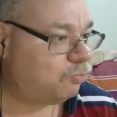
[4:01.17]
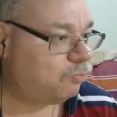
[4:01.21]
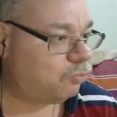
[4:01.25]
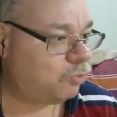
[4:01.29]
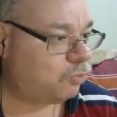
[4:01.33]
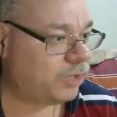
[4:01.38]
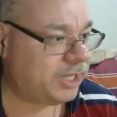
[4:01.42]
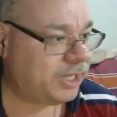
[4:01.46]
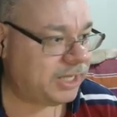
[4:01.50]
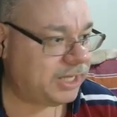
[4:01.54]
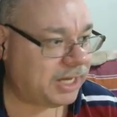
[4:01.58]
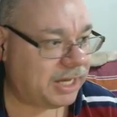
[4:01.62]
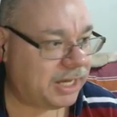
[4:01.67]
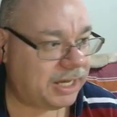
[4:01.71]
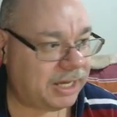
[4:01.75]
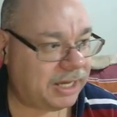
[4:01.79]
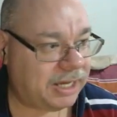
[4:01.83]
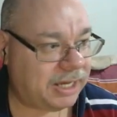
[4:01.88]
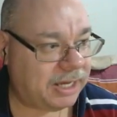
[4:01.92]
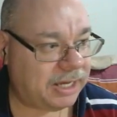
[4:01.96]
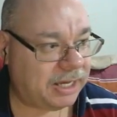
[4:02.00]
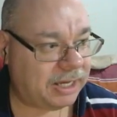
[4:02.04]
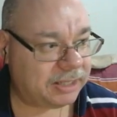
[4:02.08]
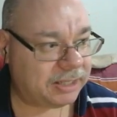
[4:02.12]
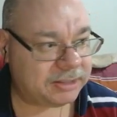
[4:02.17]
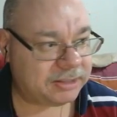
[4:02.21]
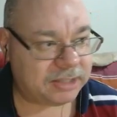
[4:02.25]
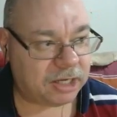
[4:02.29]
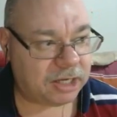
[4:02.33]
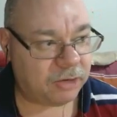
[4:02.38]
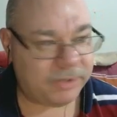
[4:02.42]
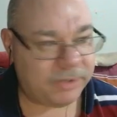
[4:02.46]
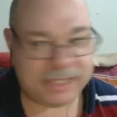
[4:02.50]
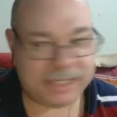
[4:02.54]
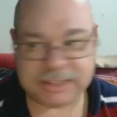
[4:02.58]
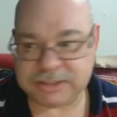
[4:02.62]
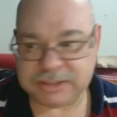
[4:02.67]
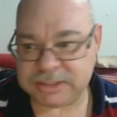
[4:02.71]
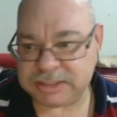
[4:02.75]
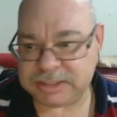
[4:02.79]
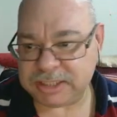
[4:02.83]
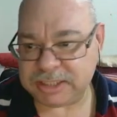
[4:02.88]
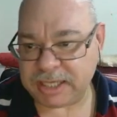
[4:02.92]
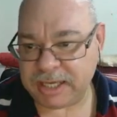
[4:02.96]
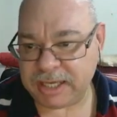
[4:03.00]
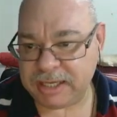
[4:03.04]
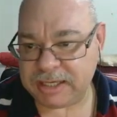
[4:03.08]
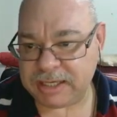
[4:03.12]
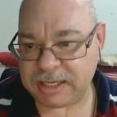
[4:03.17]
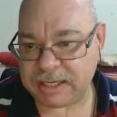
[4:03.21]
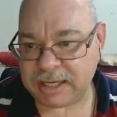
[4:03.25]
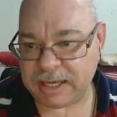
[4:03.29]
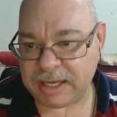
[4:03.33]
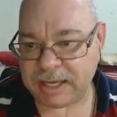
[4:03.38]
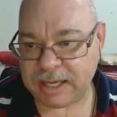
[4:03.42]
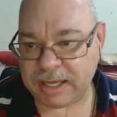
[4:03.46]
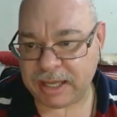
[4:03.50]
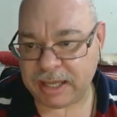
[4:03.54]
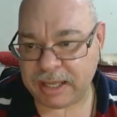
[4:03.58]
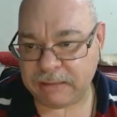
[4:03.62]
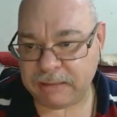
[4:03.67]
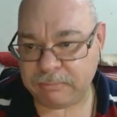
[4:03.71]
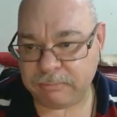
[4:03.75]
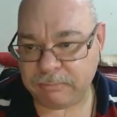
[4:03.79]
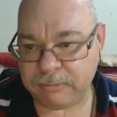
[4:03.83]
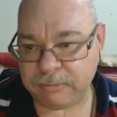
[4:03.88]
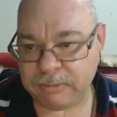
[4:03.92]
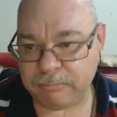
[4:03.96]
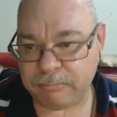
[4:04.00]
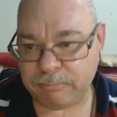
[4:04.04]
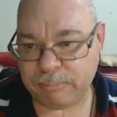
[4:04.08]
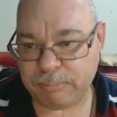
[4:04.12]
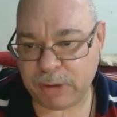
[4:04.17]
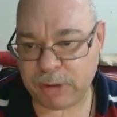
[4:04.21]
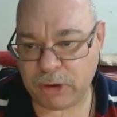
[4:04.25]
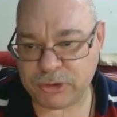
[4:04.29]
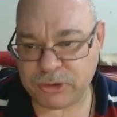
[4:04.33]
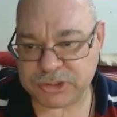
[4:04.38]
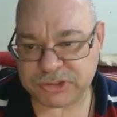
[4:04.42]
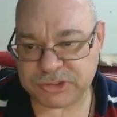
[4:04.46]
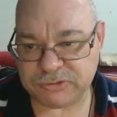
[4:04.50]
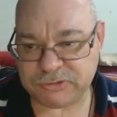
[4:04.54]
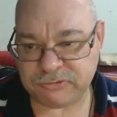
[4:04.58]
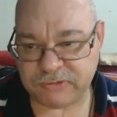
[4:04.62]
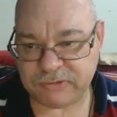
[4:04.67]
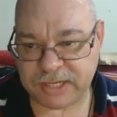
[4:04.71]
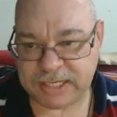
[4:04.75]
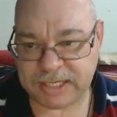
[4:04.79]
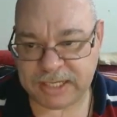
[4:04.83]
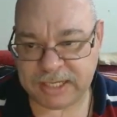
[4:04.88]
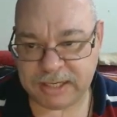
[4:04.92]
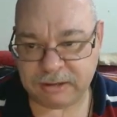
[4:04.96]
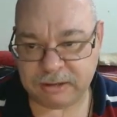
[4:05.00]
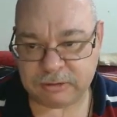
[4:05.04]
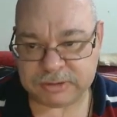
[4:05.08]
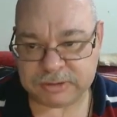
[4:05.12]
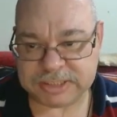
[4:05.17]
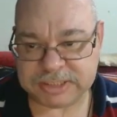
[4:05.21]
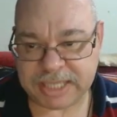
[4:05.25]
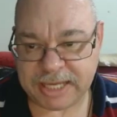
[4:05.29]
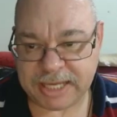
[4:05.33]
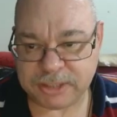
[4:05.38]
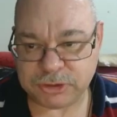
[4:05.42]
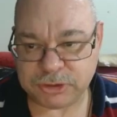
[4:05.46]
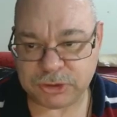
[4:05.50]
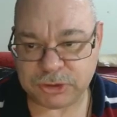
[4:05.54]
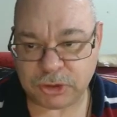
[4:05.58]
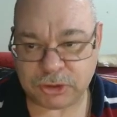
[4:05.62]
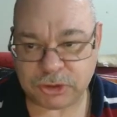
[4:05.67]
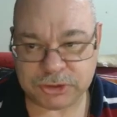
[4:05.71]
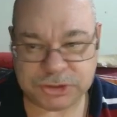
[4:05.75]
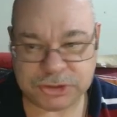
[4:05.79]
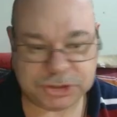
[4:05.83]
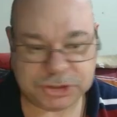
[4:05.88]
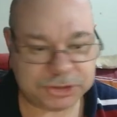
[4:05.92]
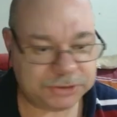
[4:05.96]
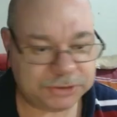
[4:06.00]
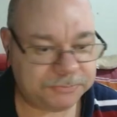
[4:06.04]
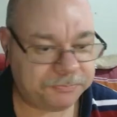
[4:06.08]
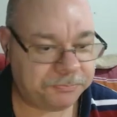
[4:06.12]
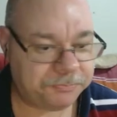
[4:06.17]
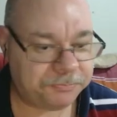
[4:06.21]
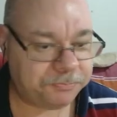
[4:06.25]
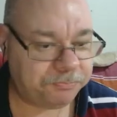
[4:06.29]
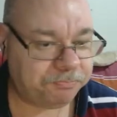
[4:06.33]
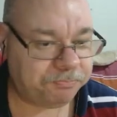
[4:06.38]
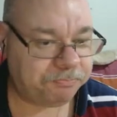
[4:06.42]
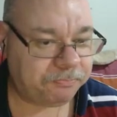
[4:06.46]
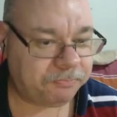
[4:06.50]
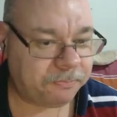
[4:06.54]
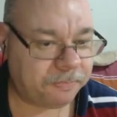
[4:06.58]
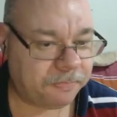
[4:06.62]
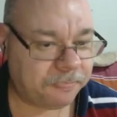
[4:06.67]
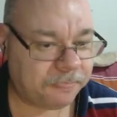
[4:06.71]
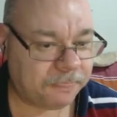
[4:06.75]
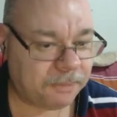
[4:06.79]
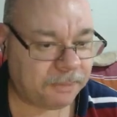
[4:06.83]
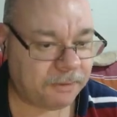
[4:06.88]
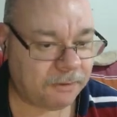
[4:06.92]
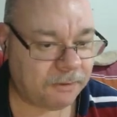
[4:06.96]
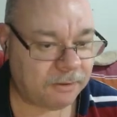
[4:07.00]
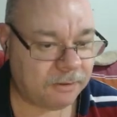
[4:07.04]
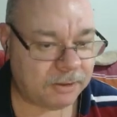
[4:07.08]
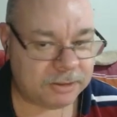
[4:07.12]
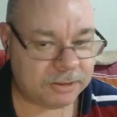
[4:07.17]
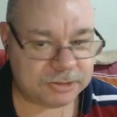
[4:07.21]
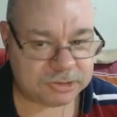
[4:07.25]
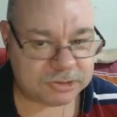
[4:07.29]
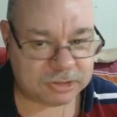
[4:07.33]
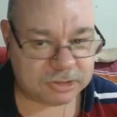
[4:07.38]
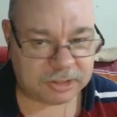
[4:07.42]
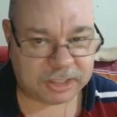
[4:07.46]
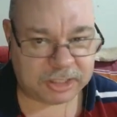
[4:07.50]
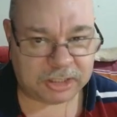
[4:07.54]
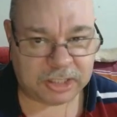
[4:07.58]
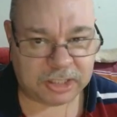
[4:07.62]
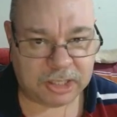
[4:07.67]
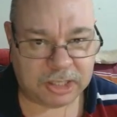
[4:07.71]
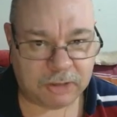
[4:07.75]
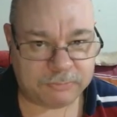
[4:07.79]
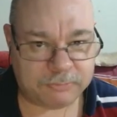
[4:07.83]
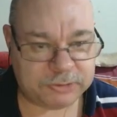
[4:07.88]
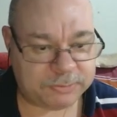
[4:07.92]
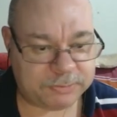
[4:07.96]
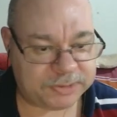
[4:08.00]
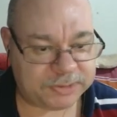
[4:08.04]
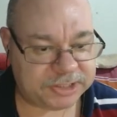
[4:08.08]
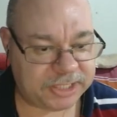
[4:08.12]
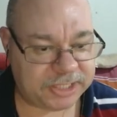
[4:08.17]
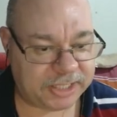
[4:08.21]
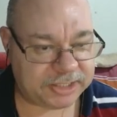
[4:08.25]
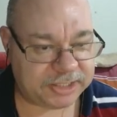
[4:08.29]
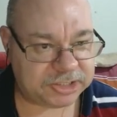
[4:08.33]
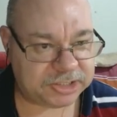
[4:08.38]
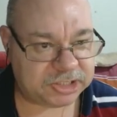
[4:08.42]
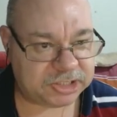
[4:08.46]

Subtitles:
We are going to take a bonus feat here and take dodge. So that'll help to protect